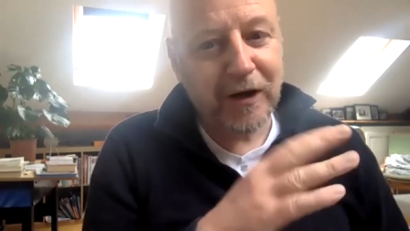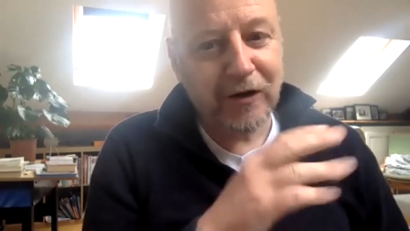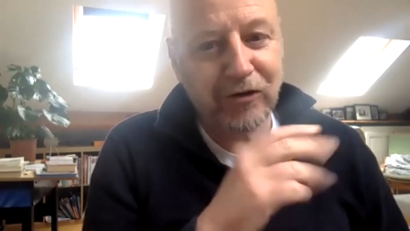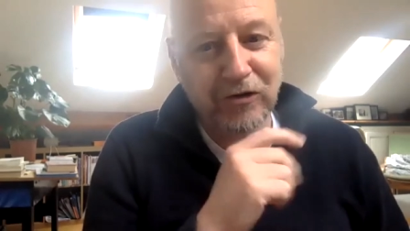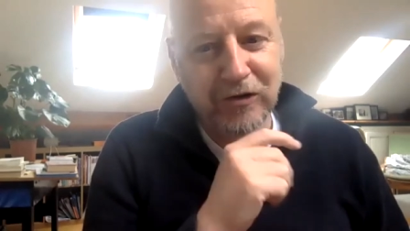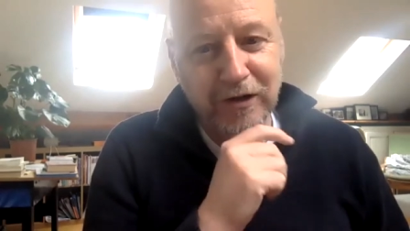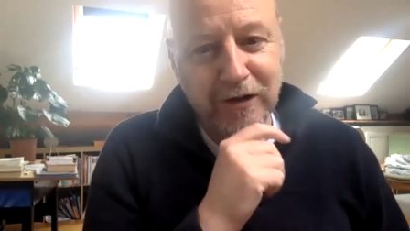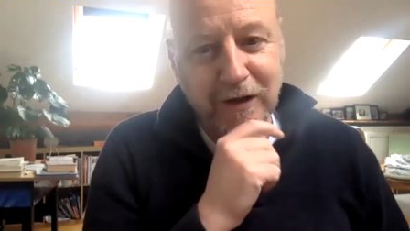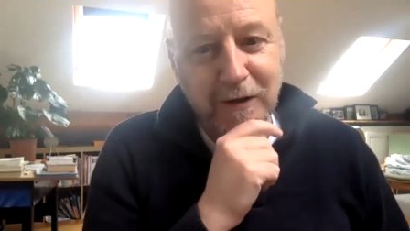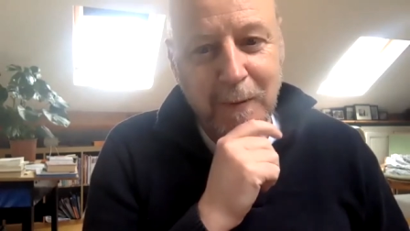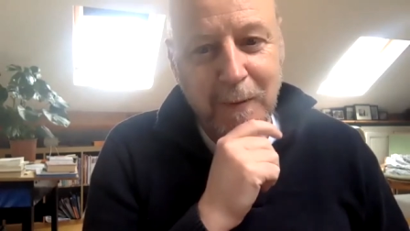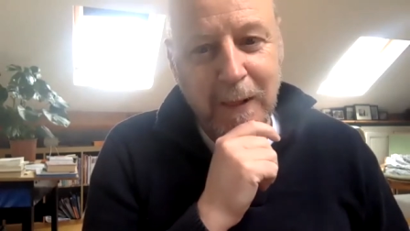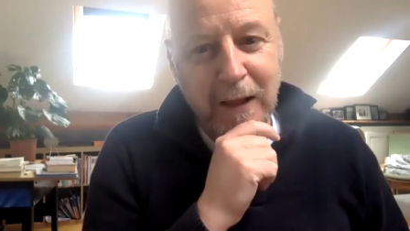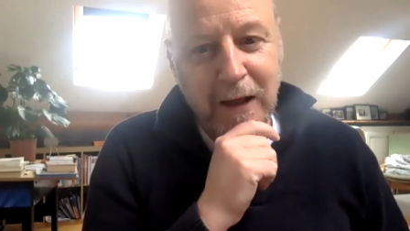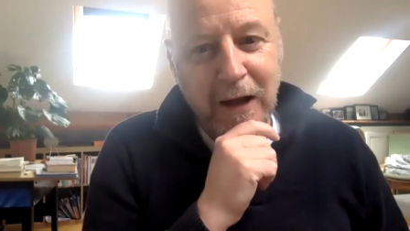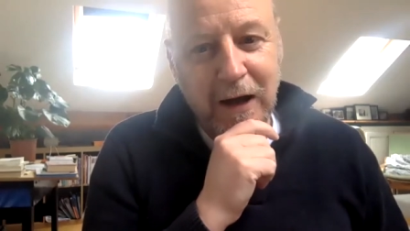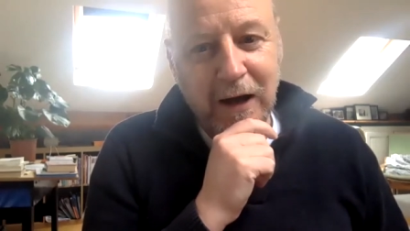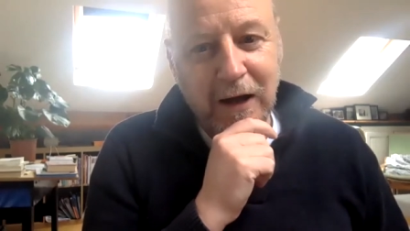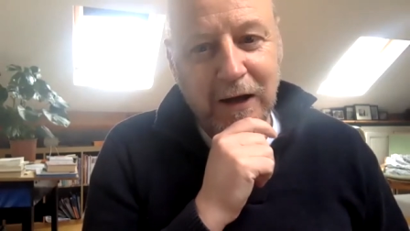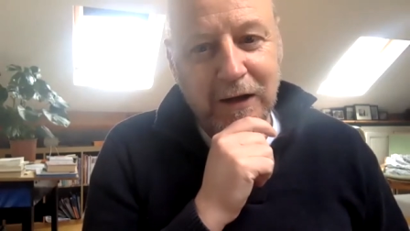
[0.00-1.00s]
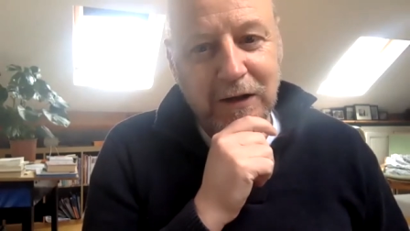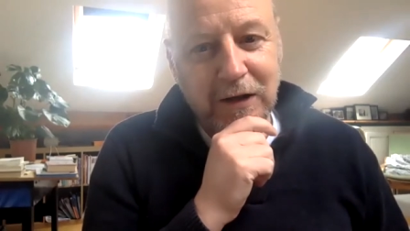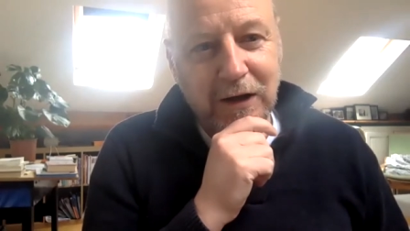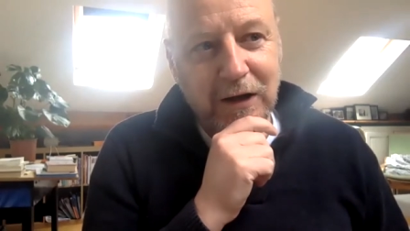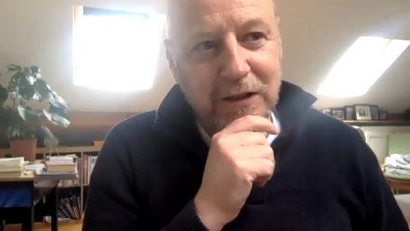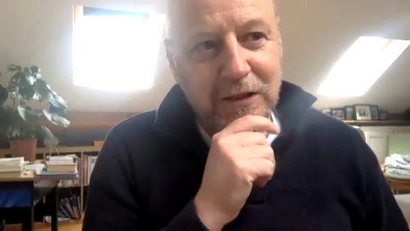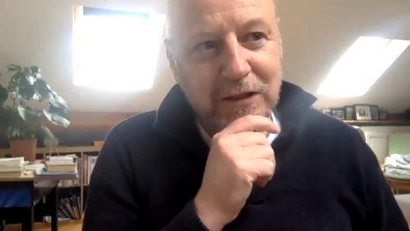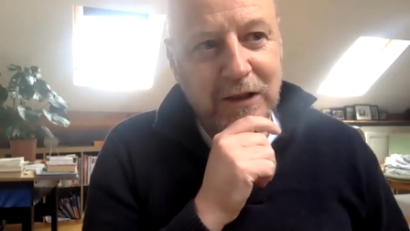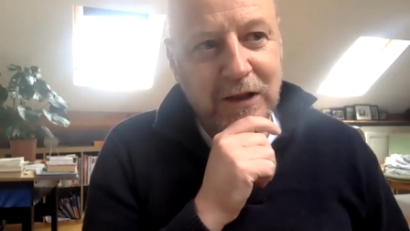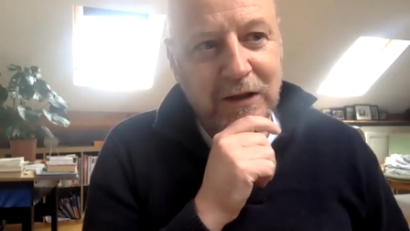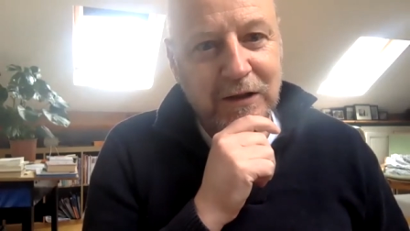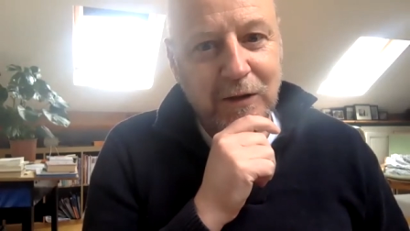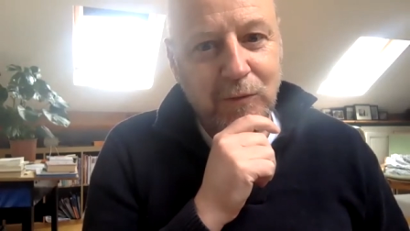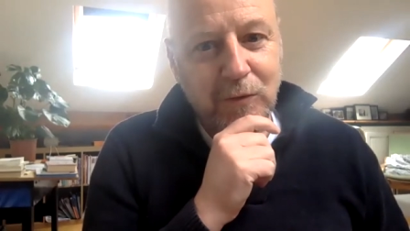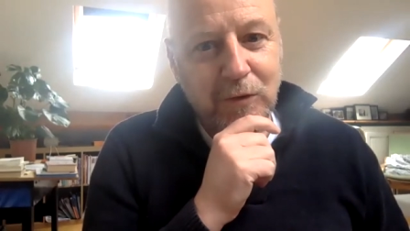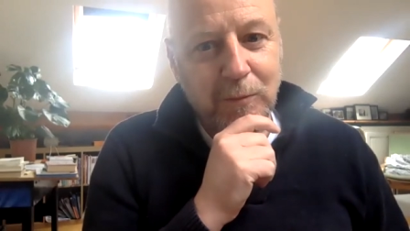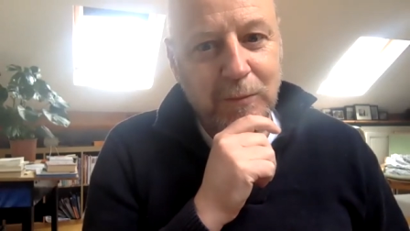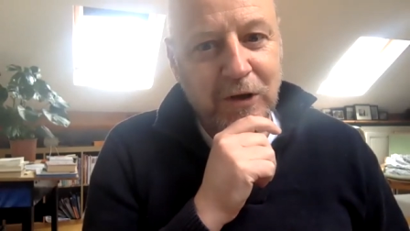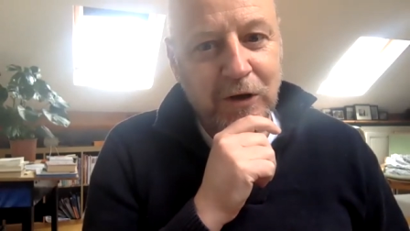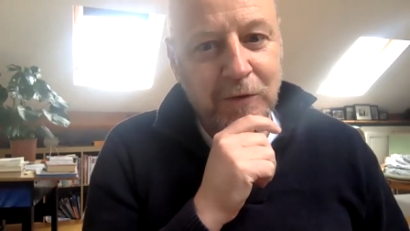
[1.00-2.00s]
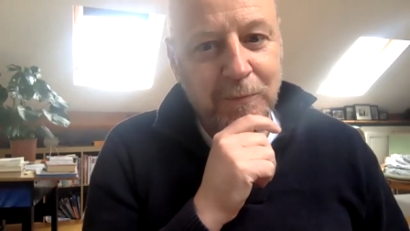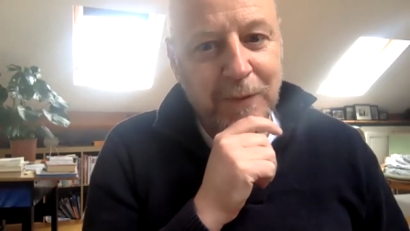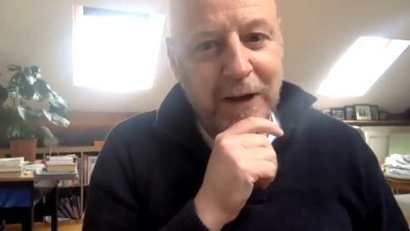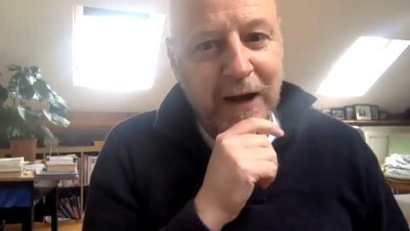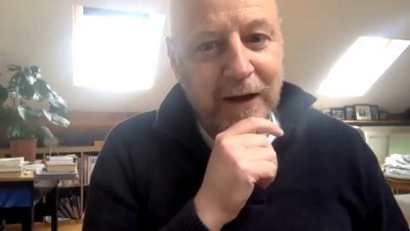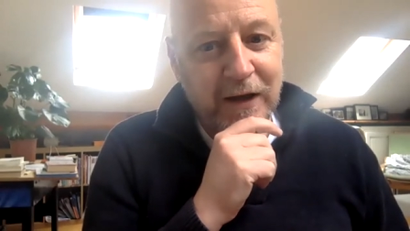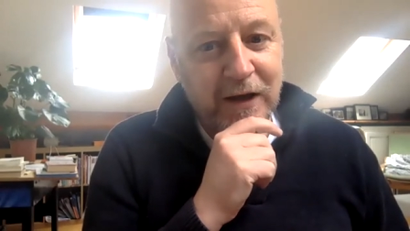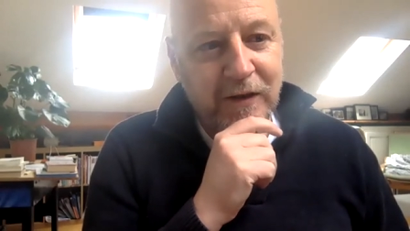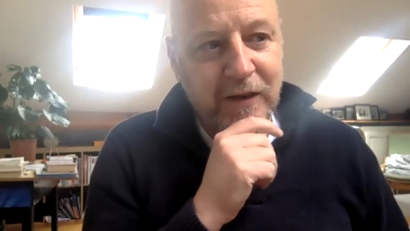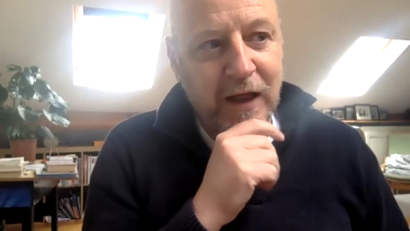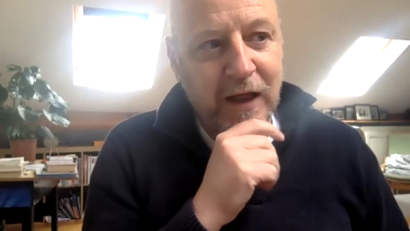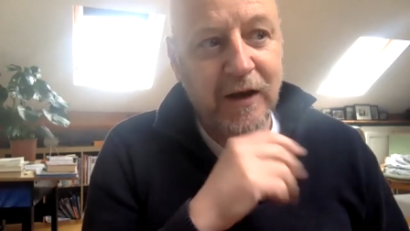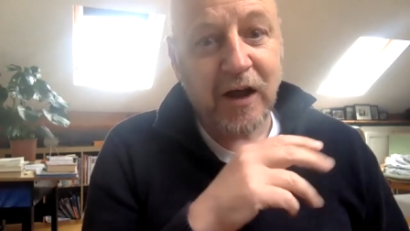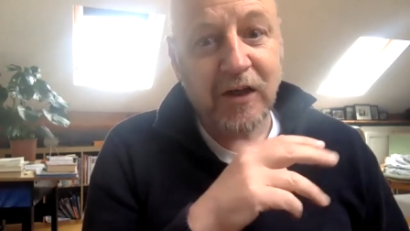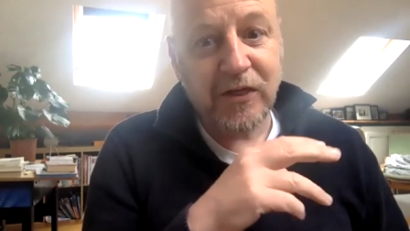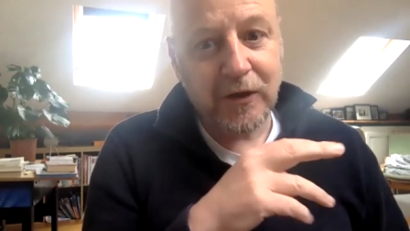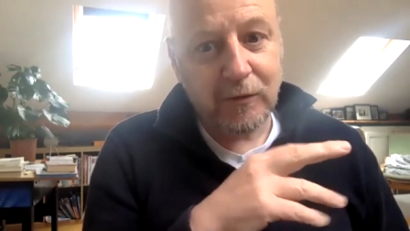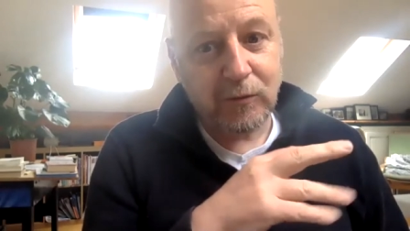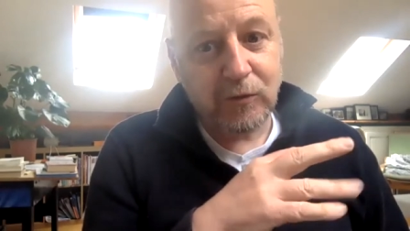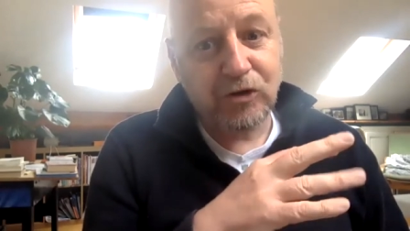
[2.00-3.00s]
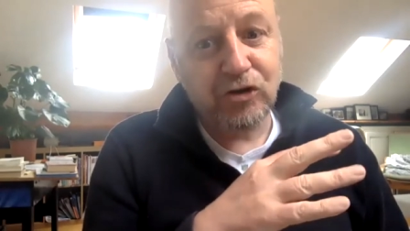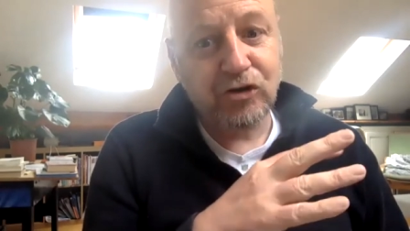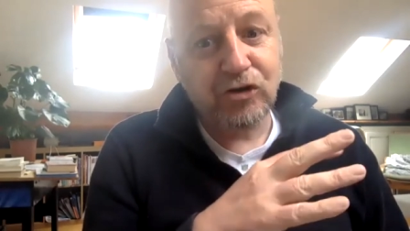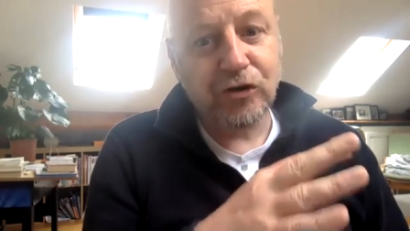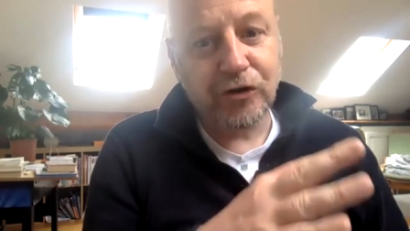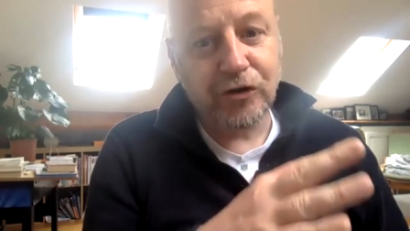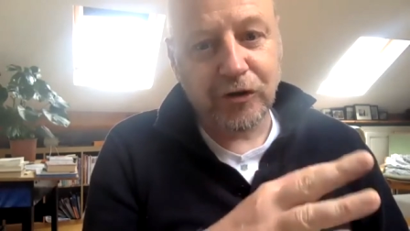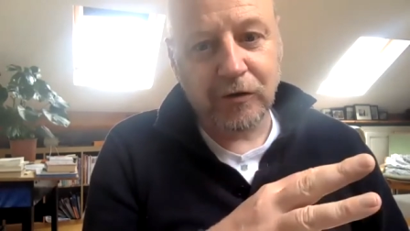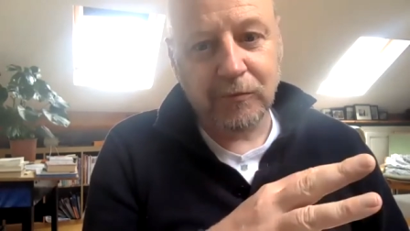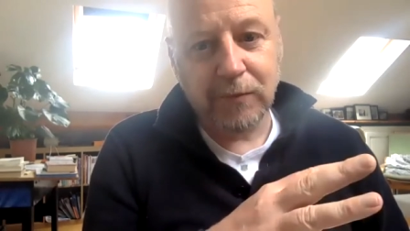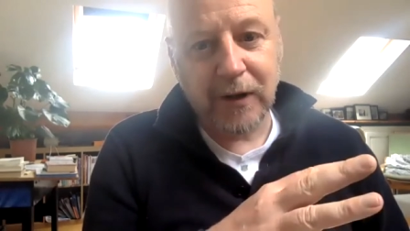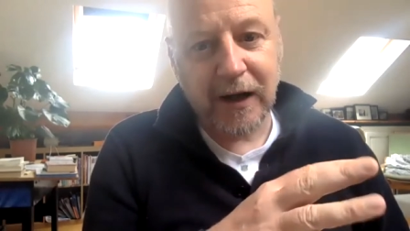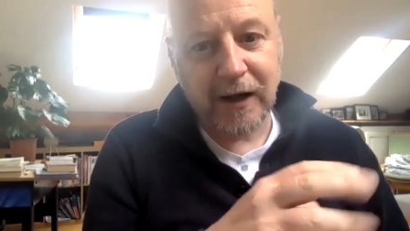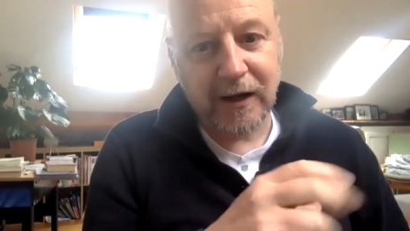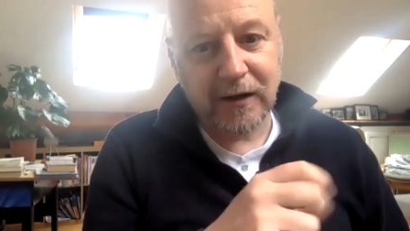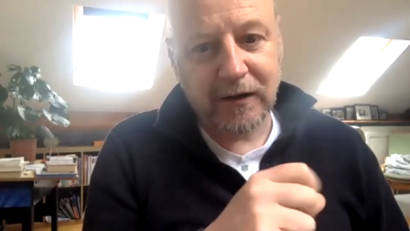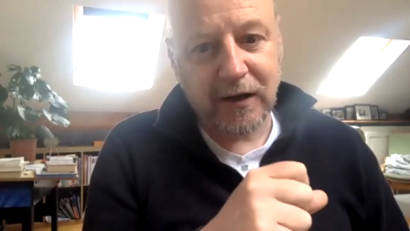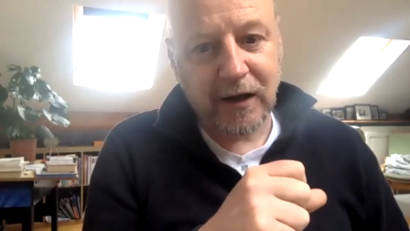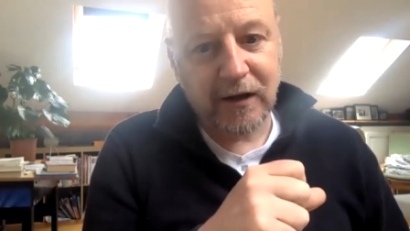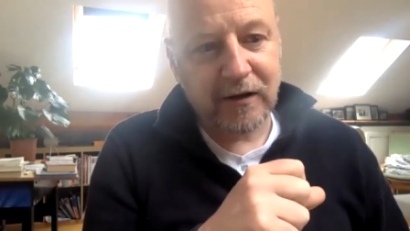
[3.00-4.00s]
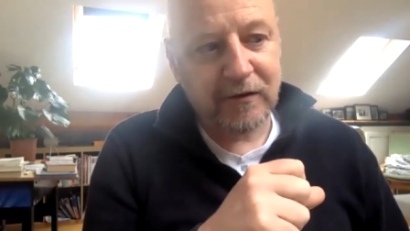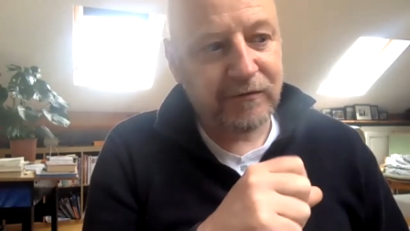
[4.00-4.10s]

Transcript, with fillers: Actually, I, I think that we'll be unpacking that, and I think we should unpack that.